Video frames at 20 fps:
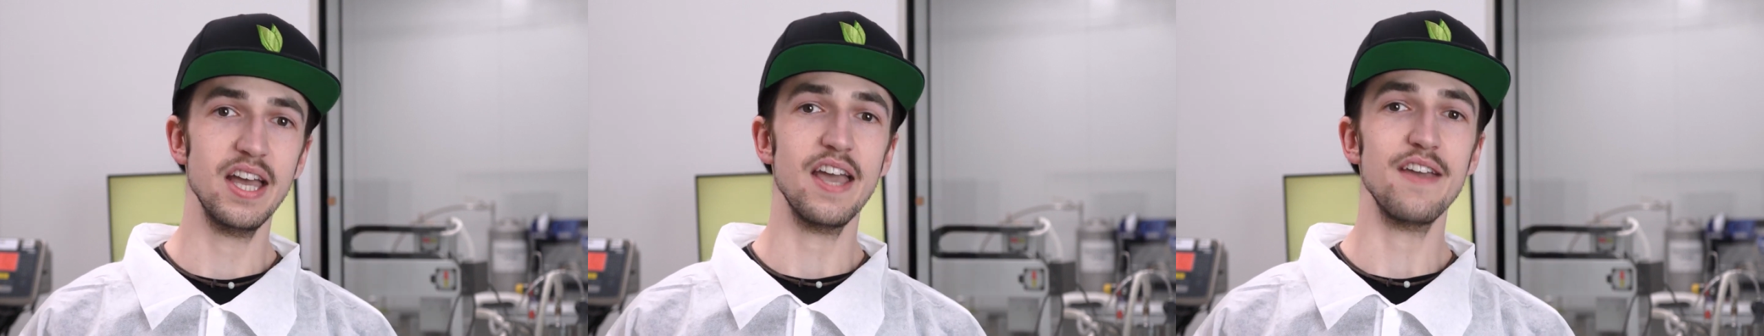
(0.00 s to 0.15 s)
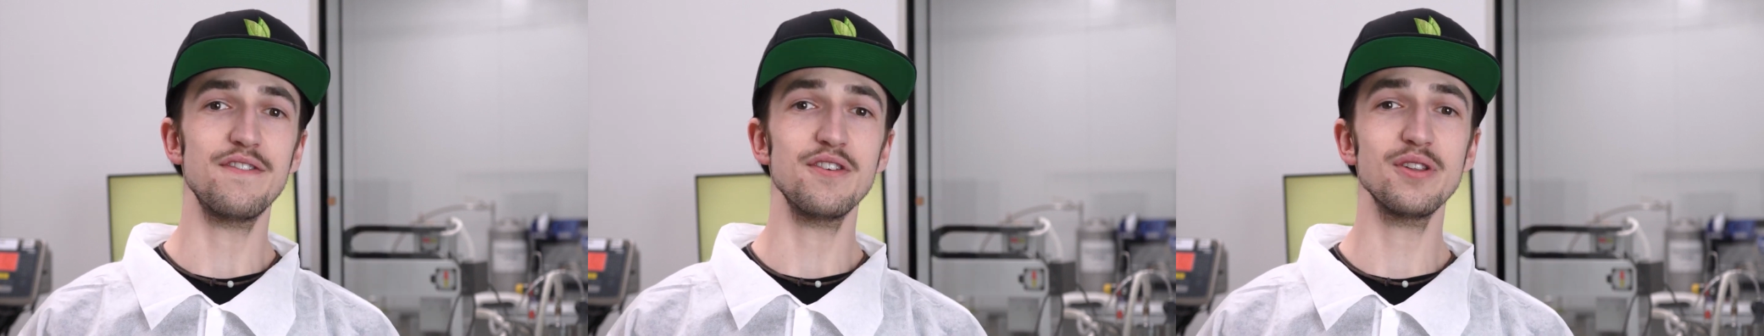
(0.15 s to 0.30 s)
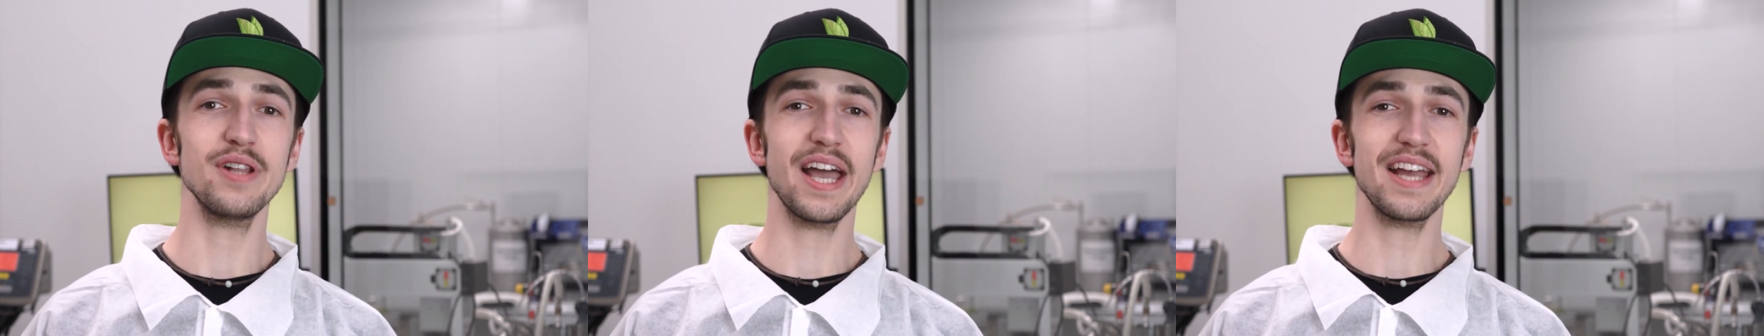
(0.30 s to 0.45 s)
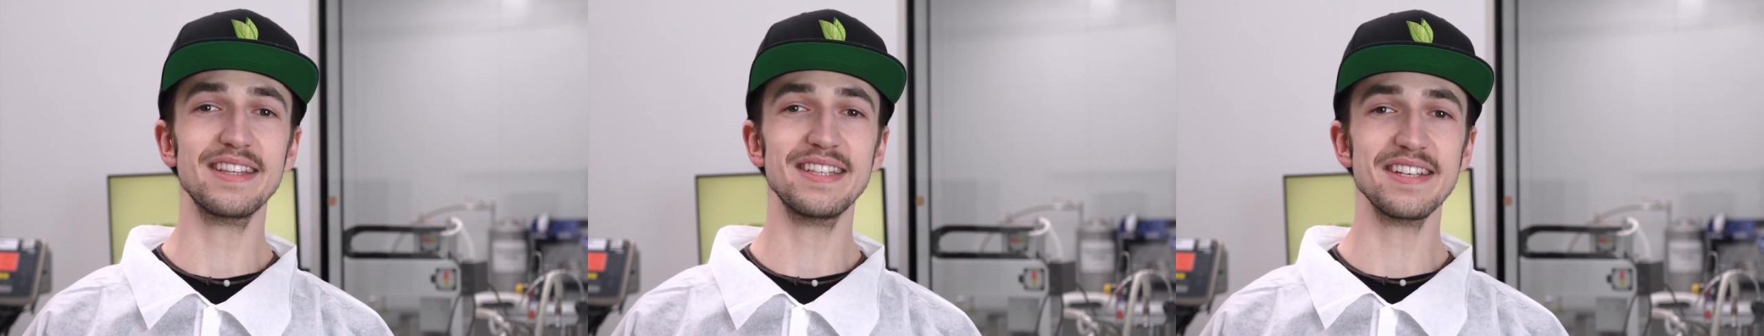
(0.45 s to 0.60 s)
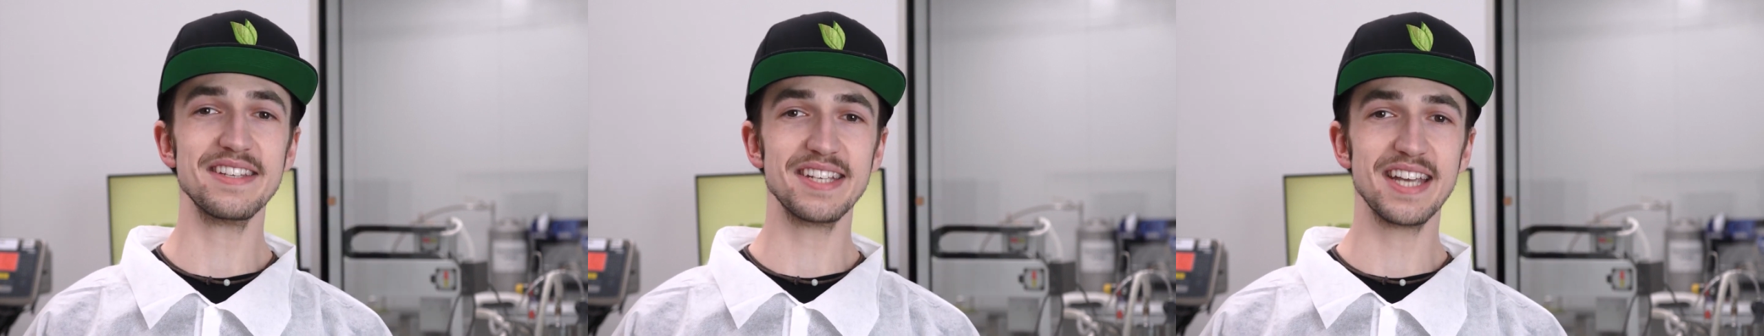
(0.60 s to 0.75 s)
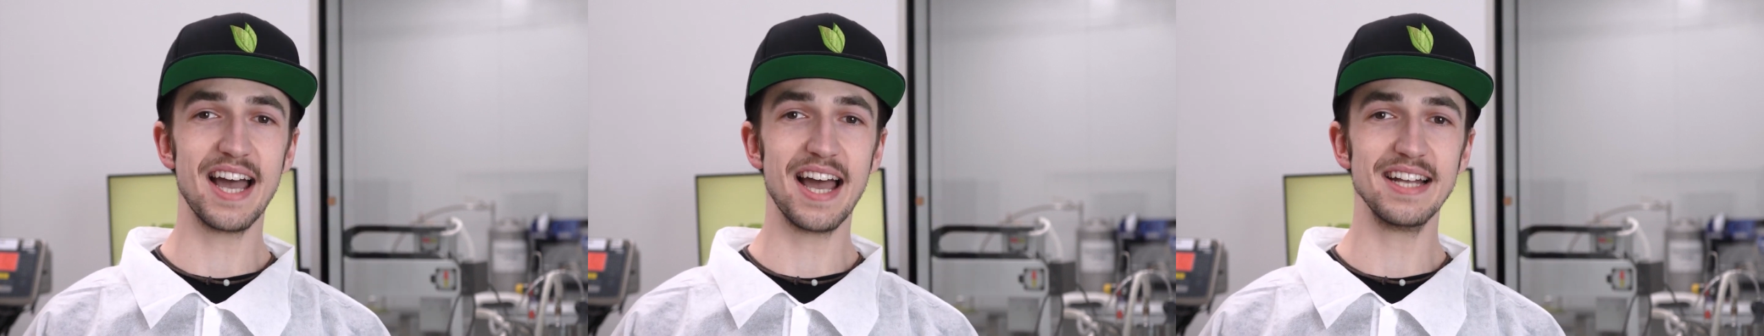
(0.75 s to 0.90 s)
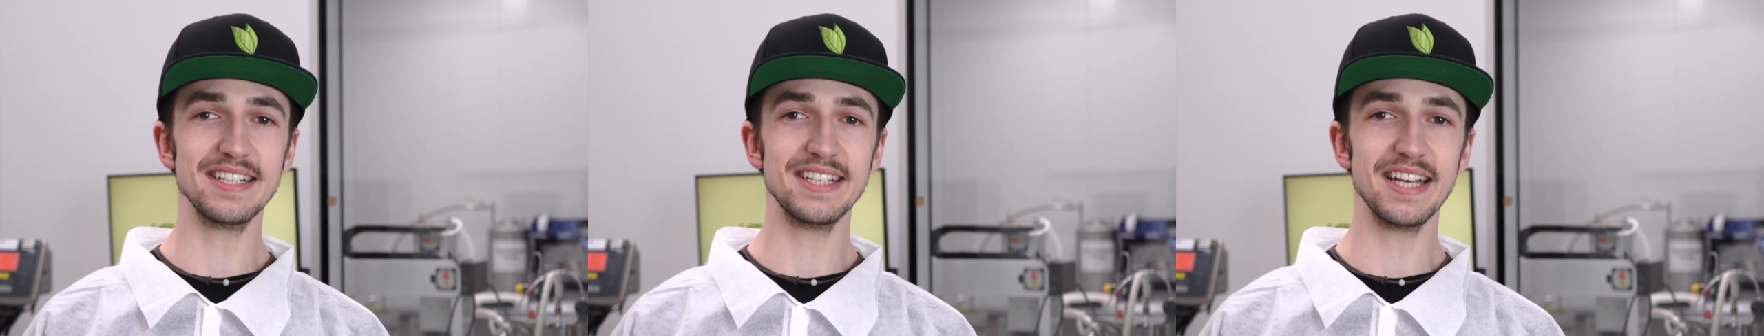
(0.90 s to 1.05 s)
If you like this
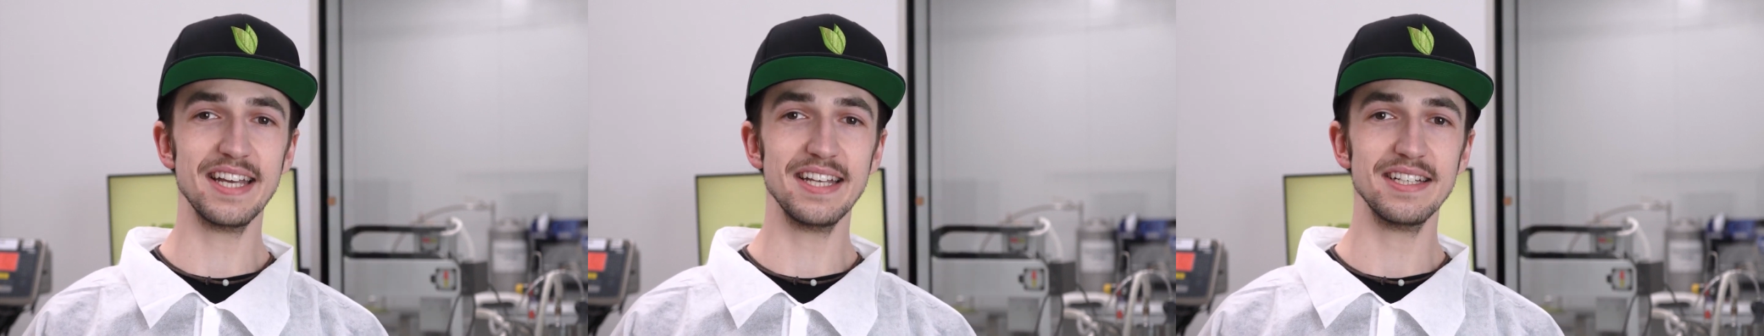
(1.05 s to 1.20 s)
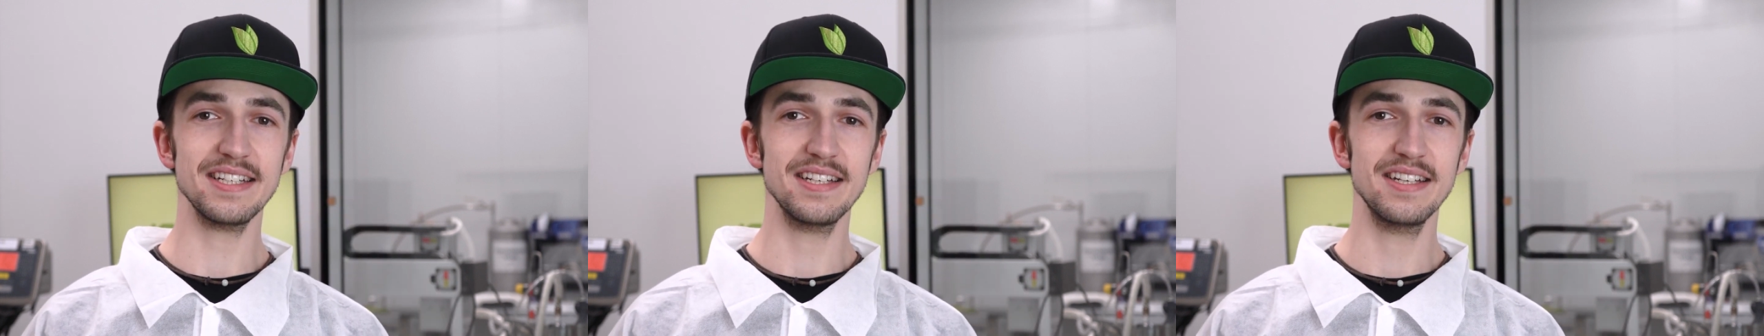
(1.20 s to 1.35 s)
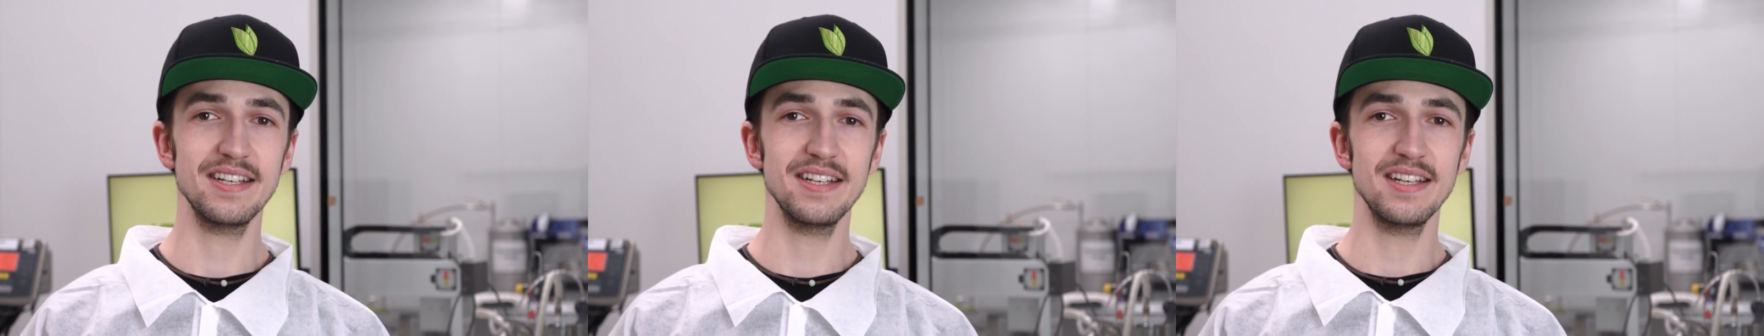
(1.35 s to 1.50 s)
content,